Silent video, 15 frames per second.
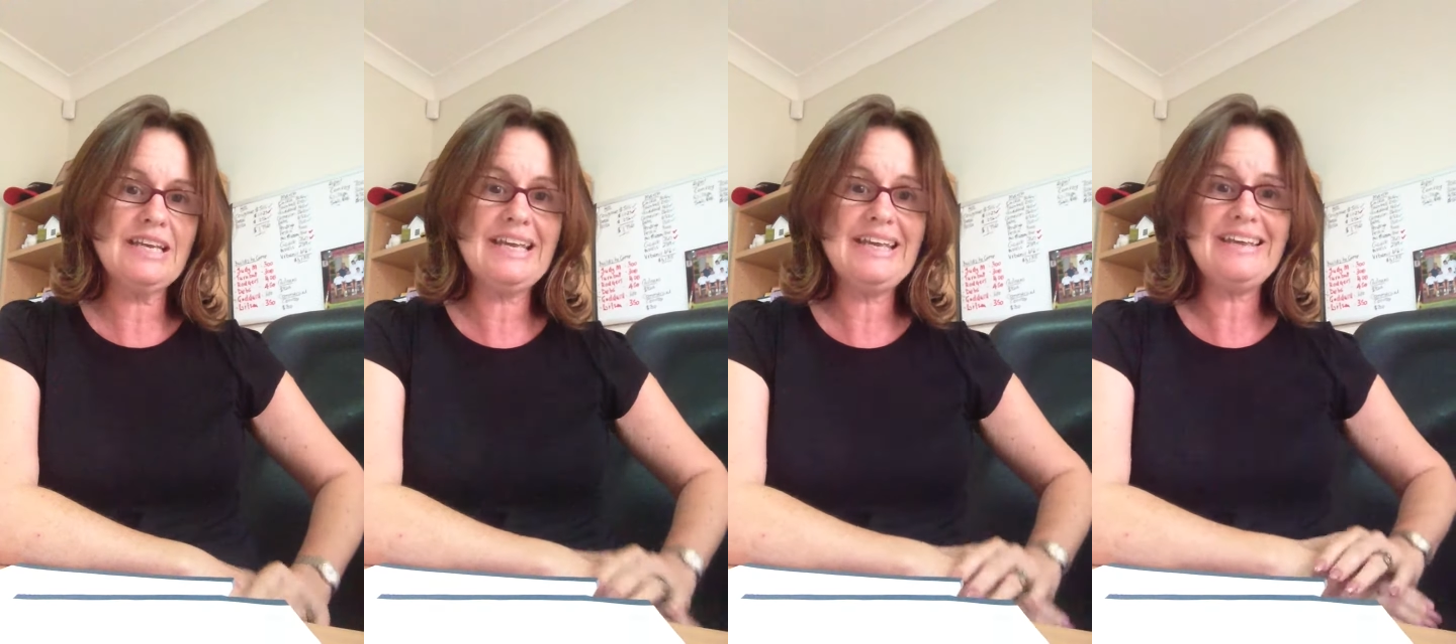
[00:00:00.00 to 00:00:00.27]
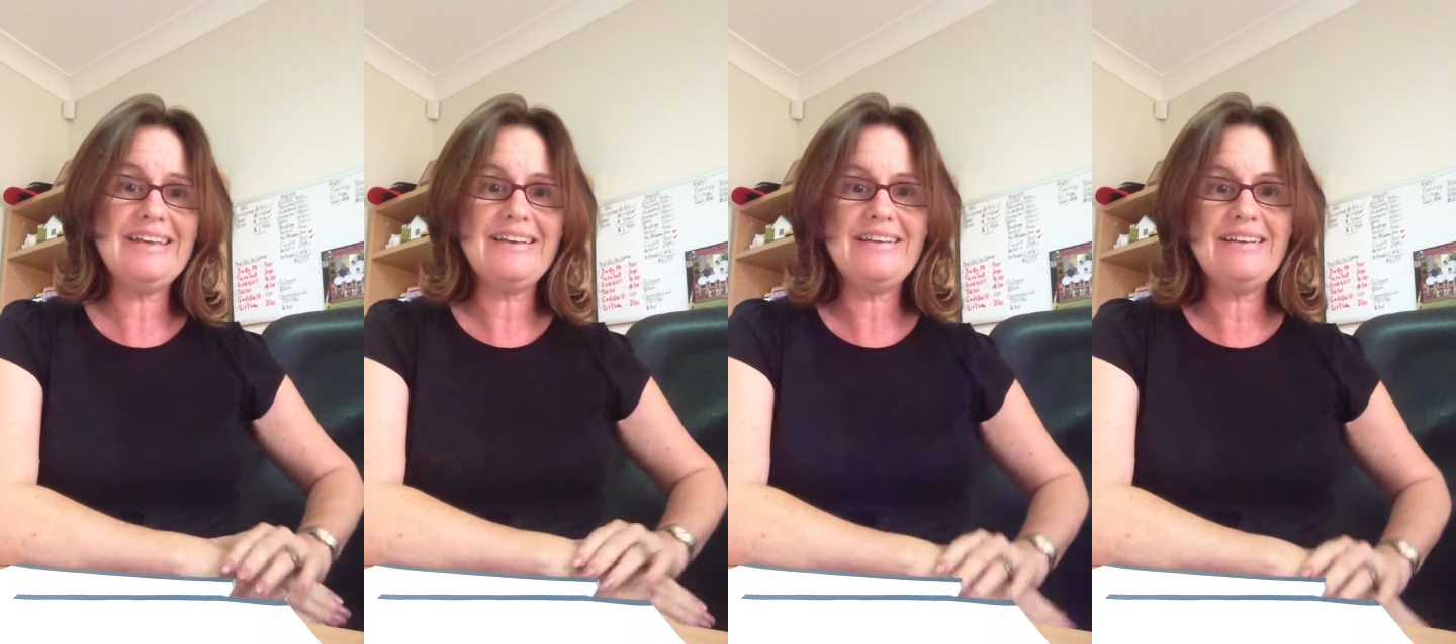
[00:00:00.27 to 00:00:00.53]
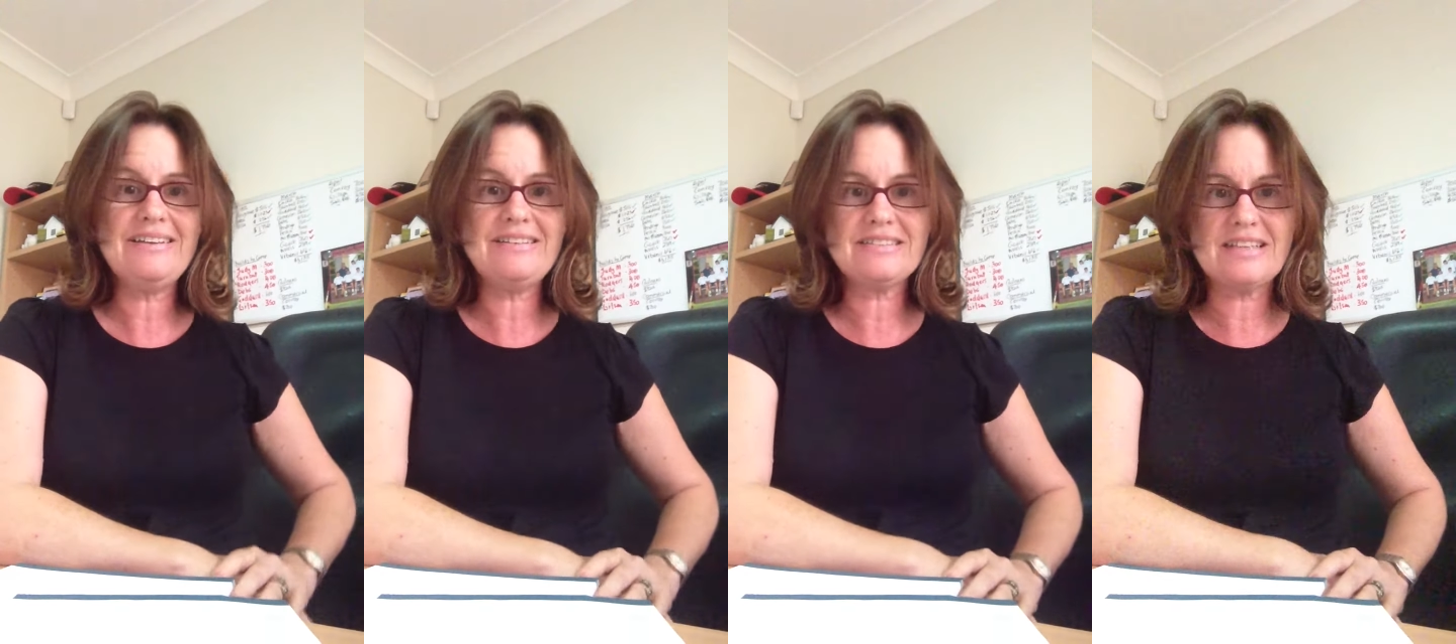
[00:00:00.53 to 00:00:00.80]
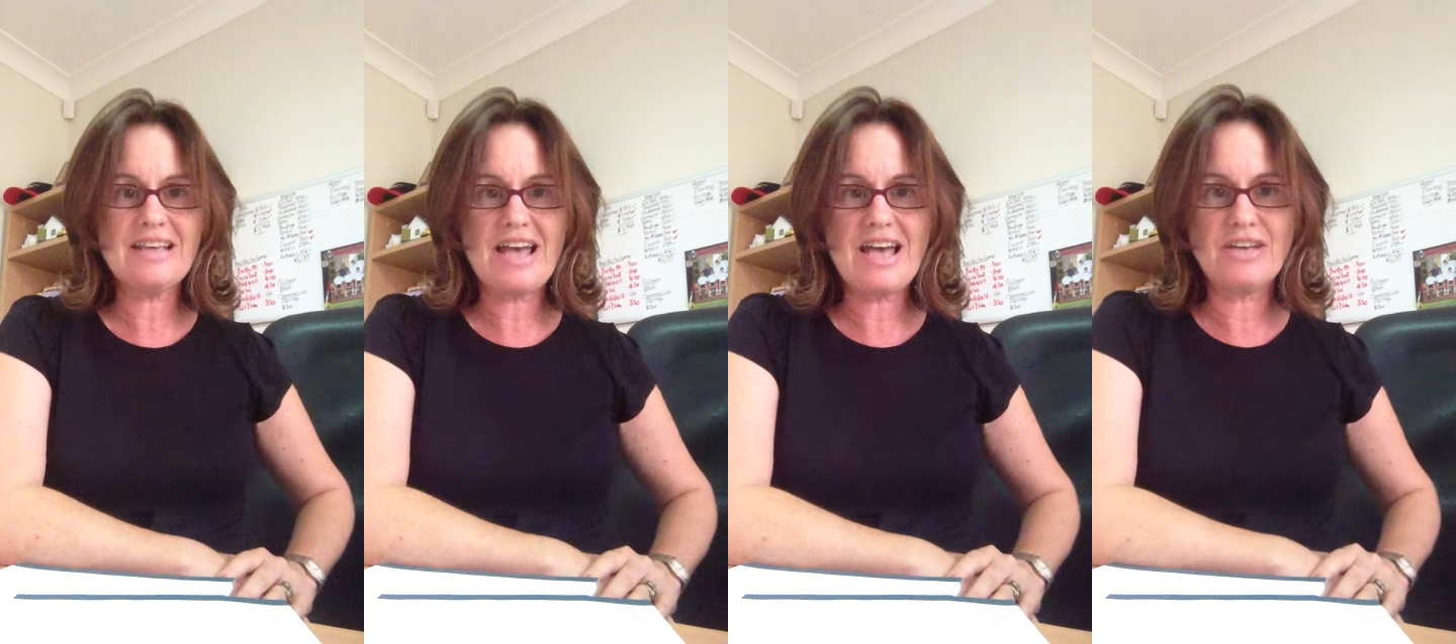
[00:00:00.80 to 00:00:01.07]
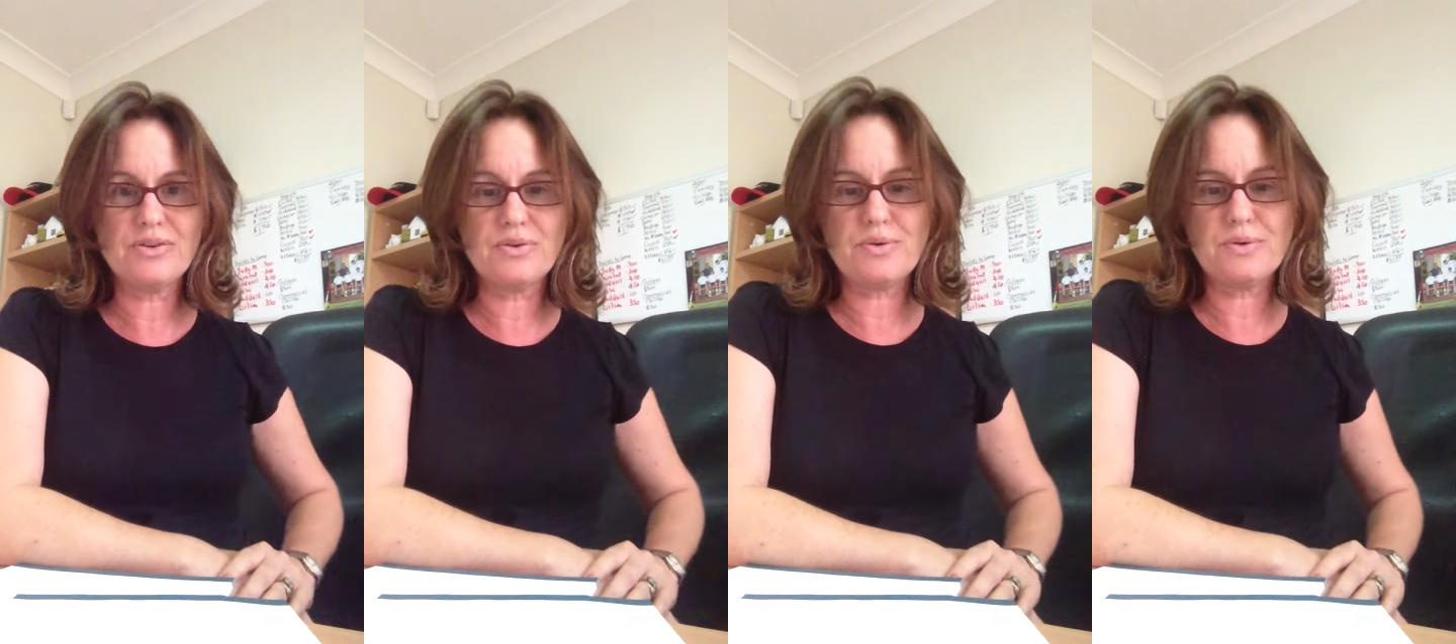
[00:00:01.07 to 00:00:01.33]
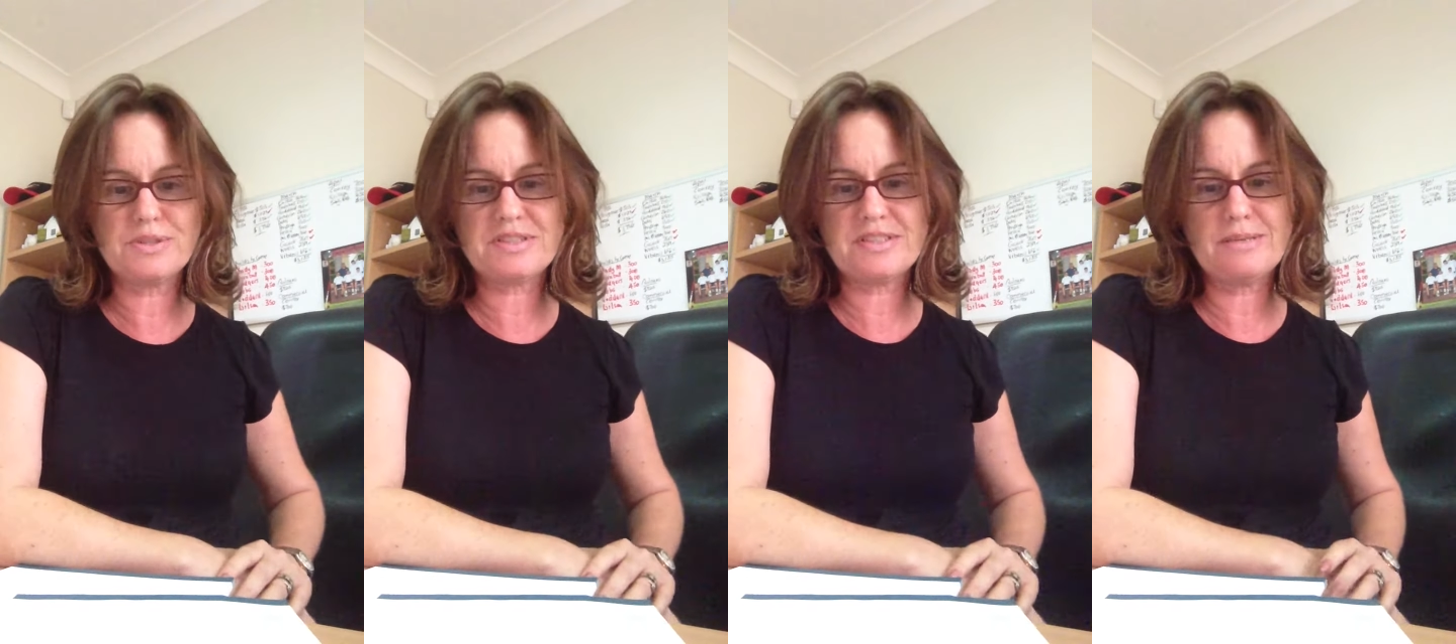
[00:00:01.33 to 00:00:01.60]
he is an
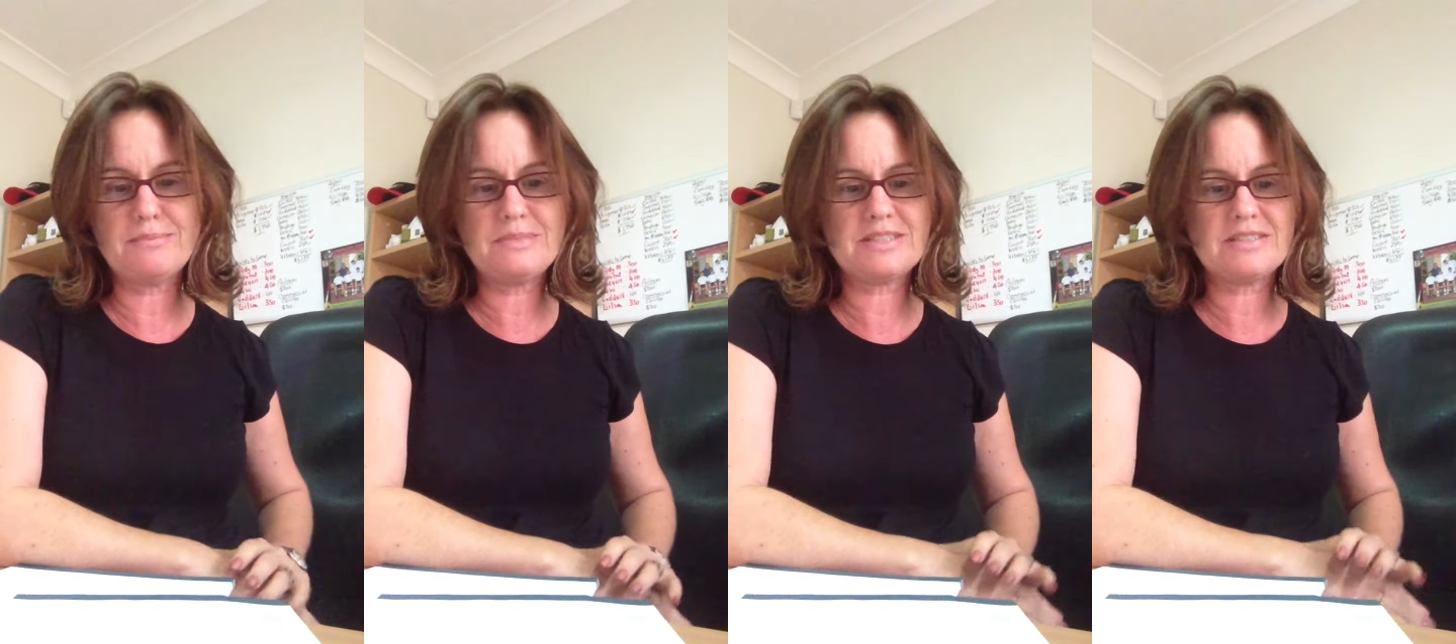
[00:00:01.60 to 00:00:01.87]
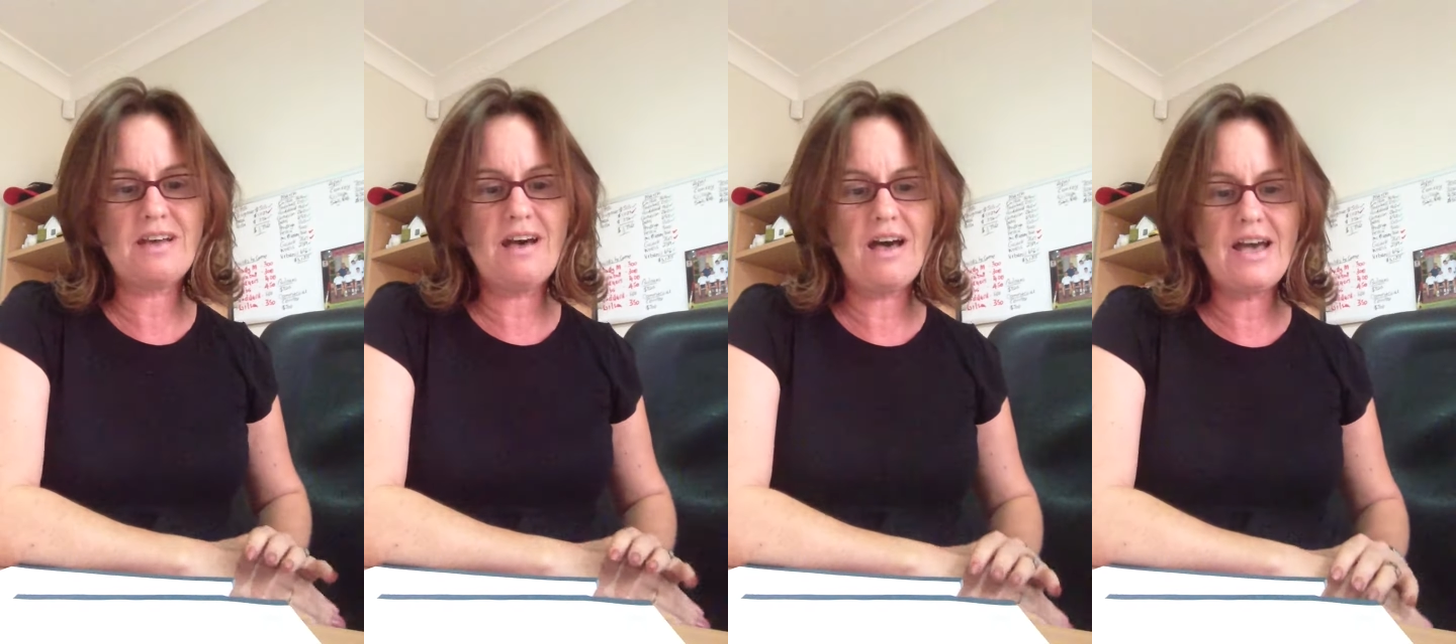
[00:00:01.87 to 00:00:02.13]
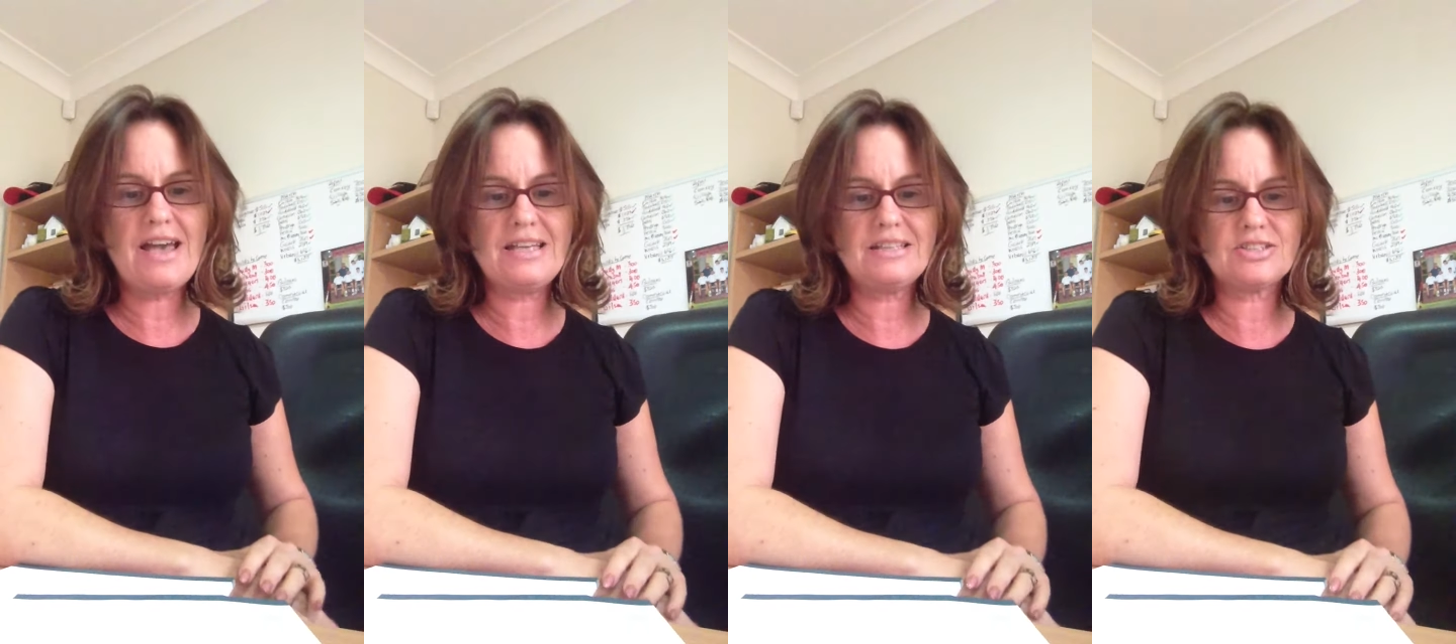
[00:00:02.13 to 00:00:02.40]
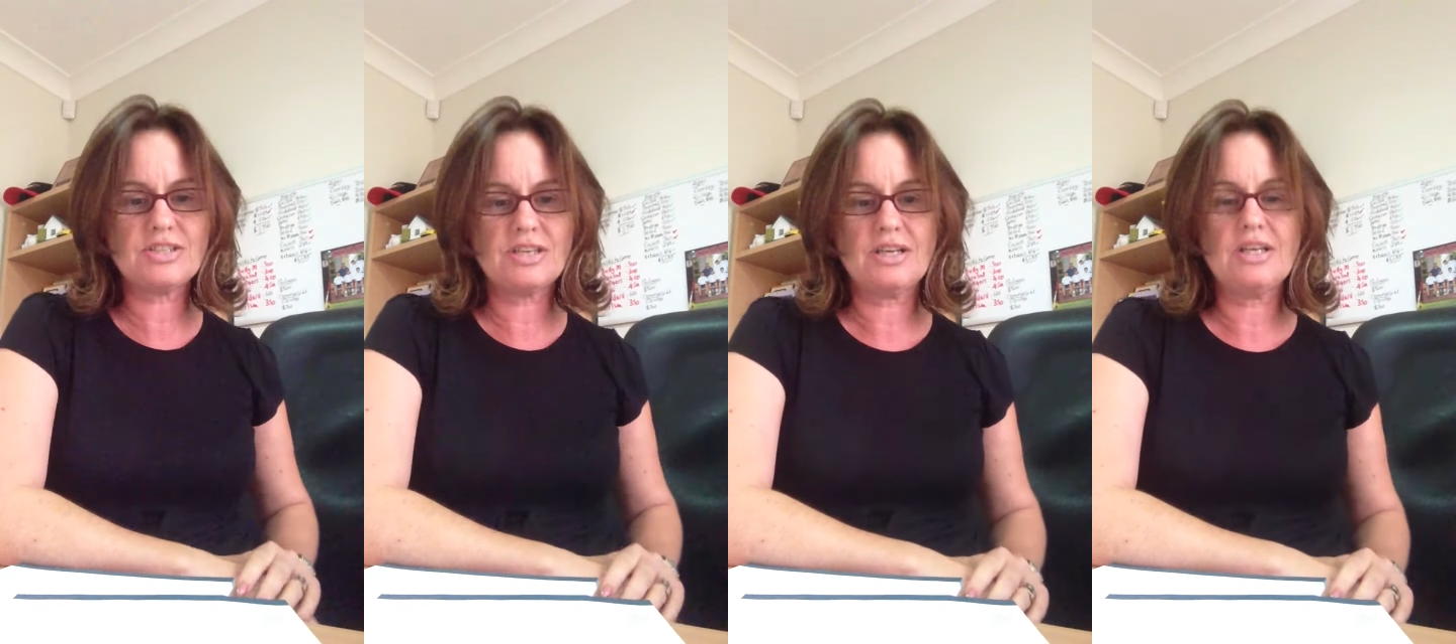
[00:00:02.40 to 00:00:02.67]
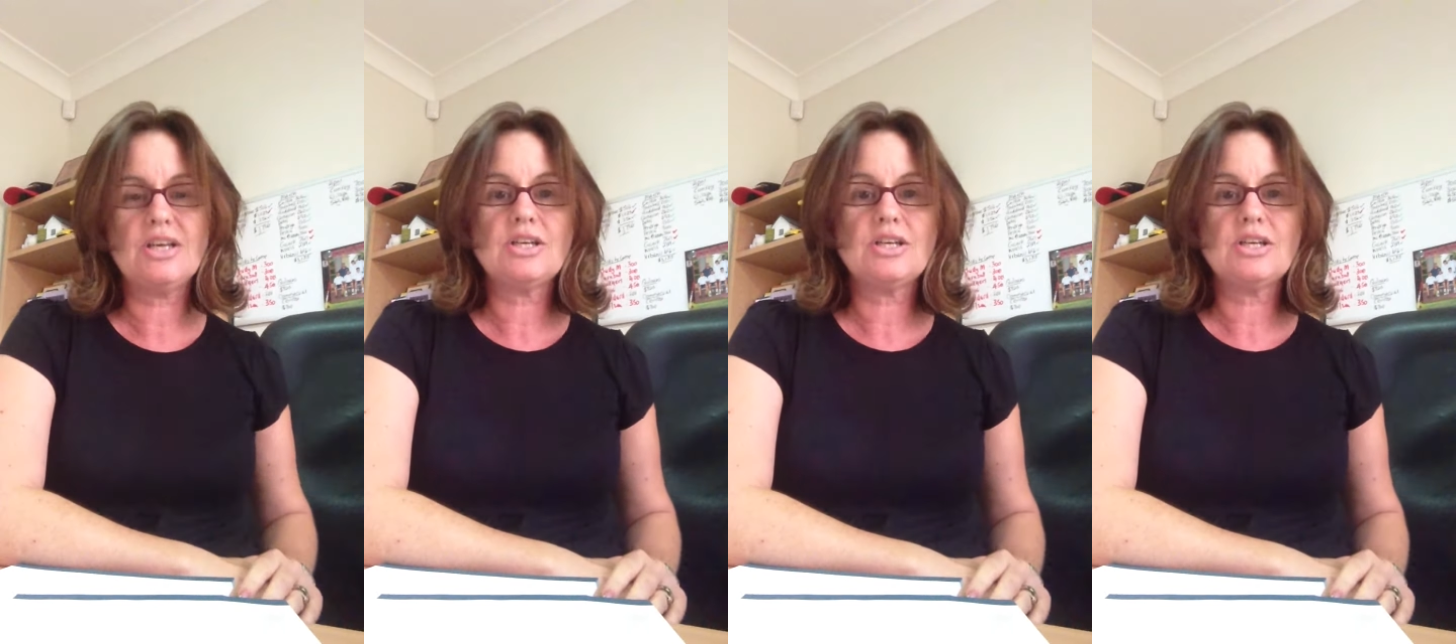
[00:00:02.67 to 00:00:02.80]
awesome sight.